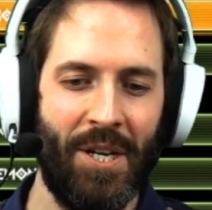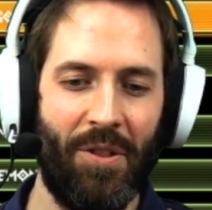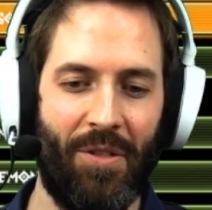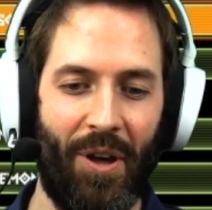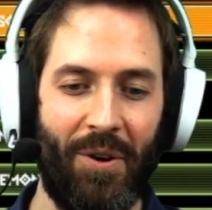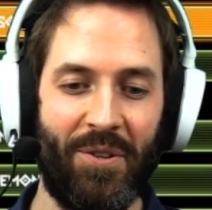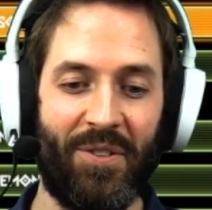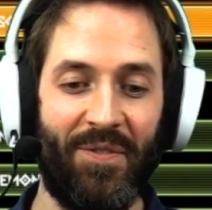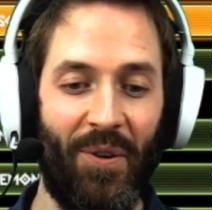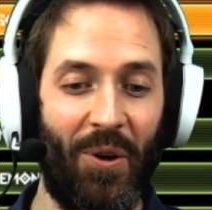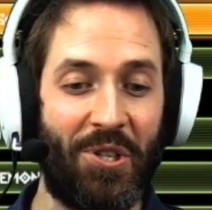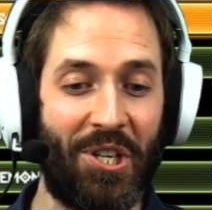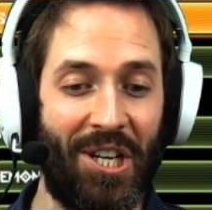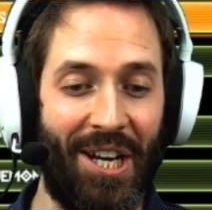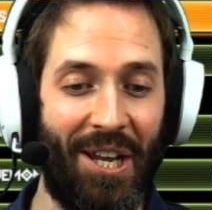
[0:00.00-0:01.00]
Those
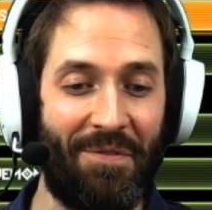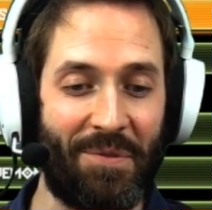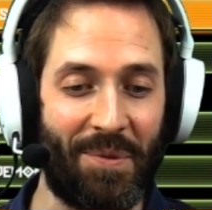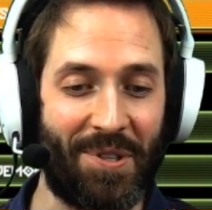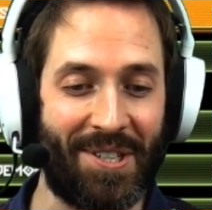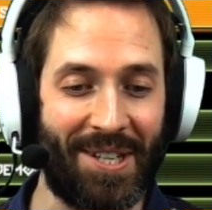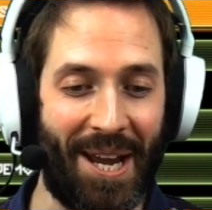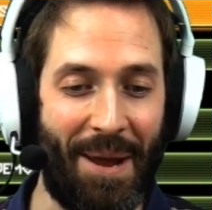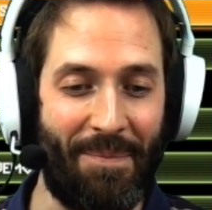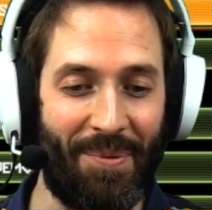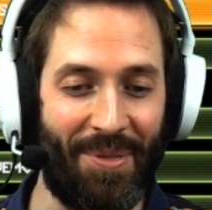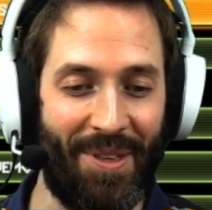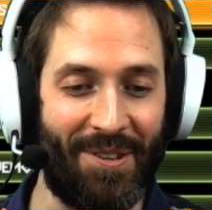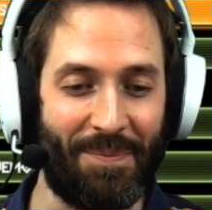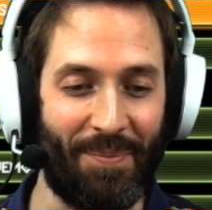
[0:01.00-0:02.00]
fortunate enough to escape
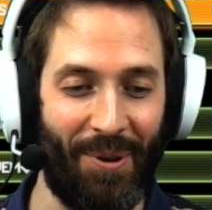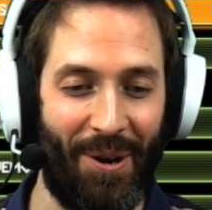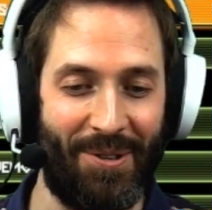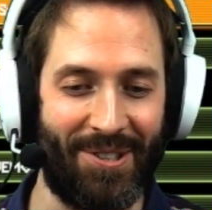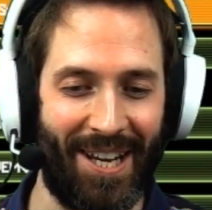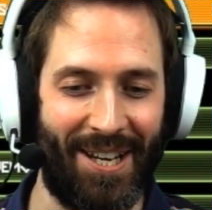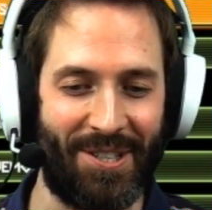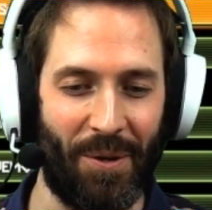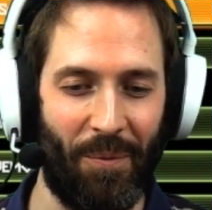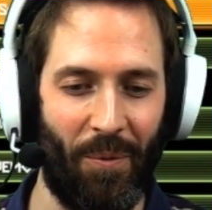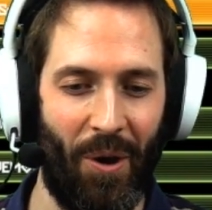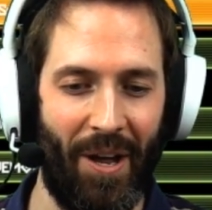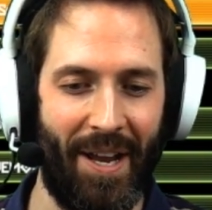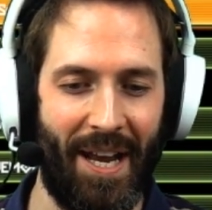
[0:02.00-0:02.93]
this process are what